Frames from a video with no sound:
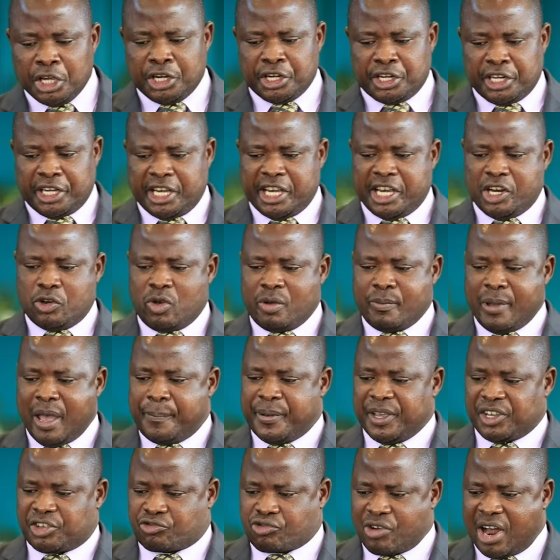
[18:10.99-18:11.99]
Indeed, we
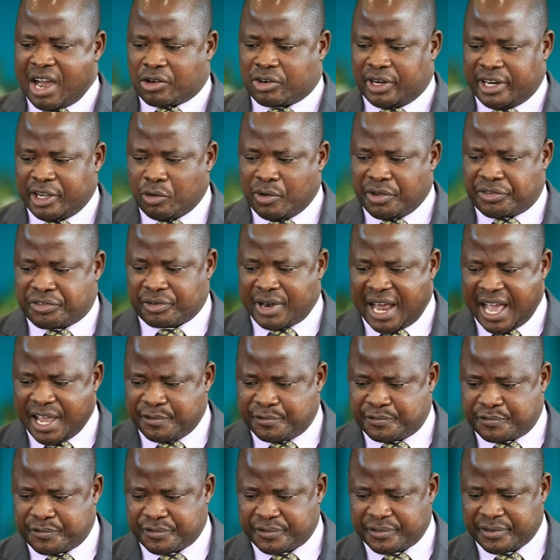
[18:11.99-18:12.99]
may be struggling with
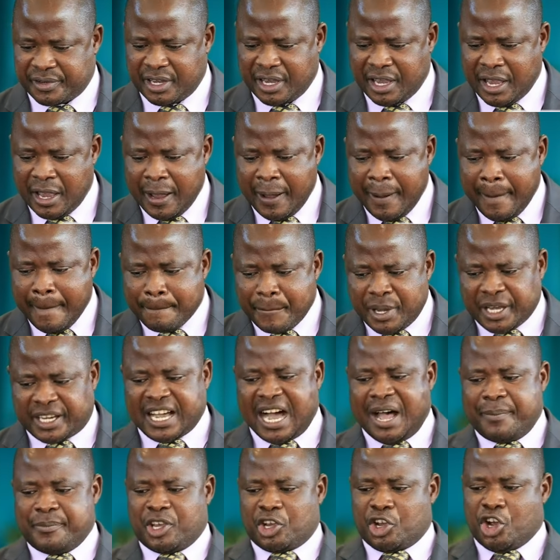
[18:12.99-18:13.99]
life,
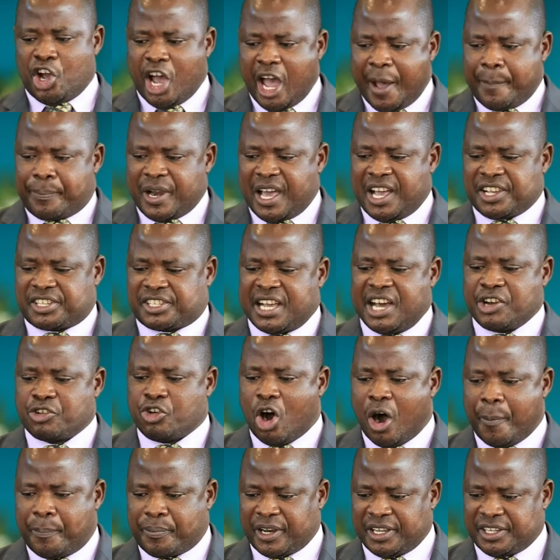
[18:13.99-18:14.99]
becoming helpless
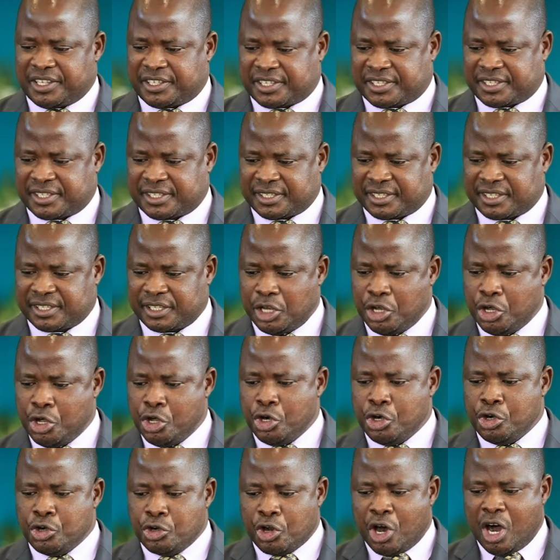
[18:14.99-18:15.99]
and hopeless.
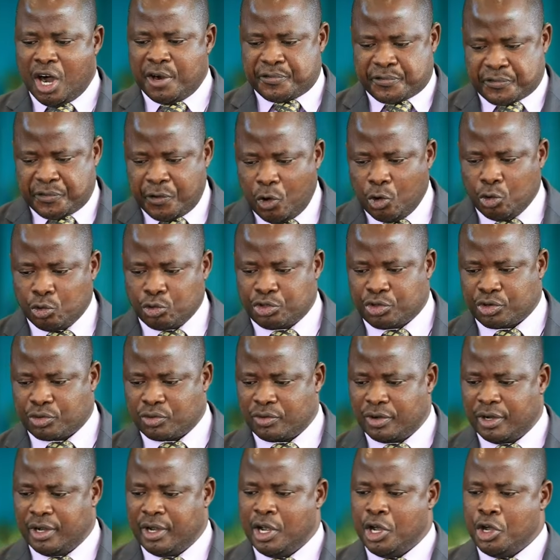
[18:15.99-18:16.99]
No food,
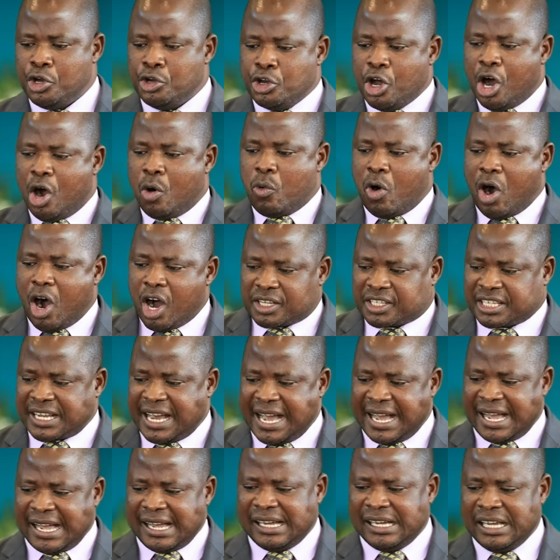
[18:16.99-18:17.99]
no
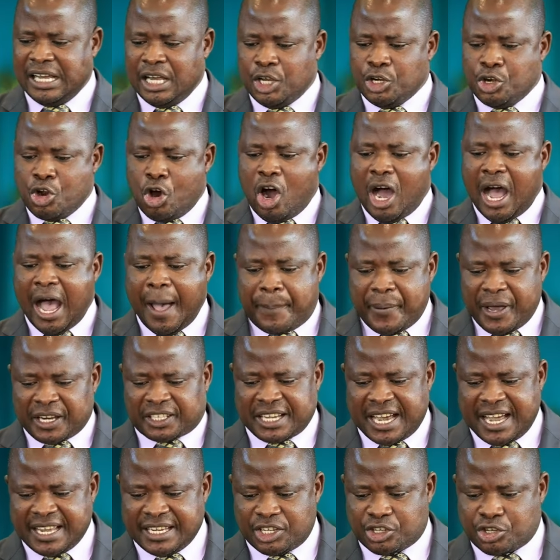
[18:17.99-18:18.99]
water, no
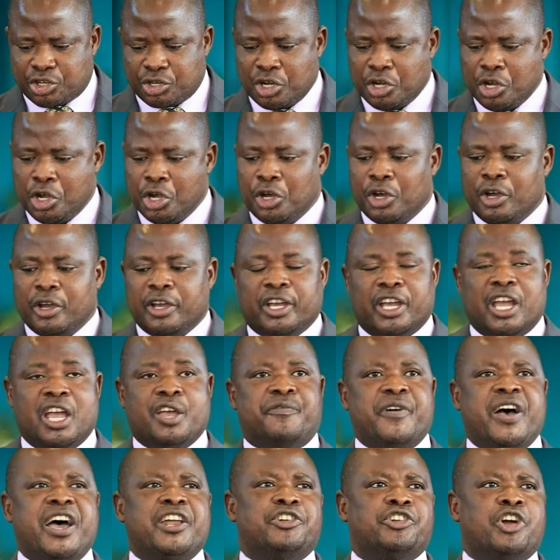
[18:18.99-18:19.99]
appetite,
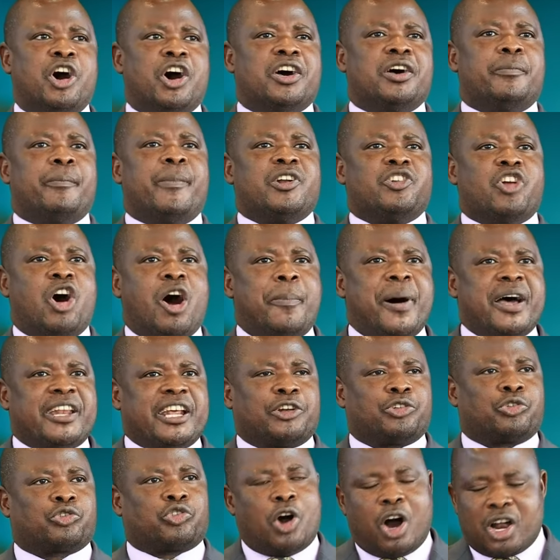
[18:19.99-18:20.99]
even no,
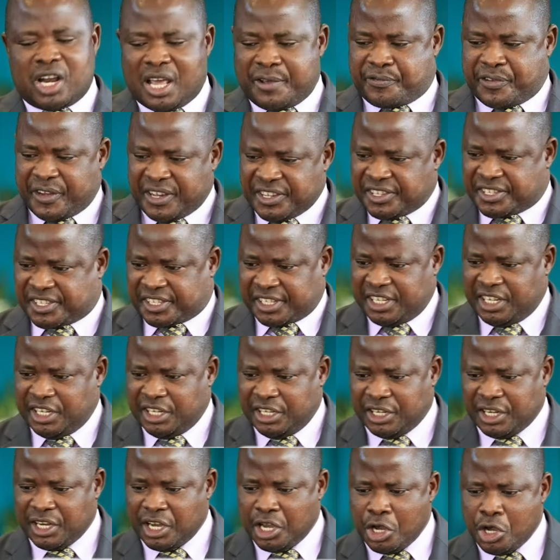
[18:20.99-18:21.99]
nobody to call a
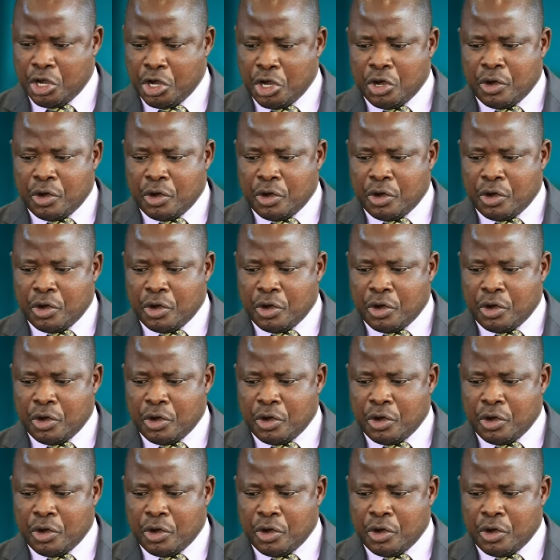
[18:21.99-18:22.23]
fancy.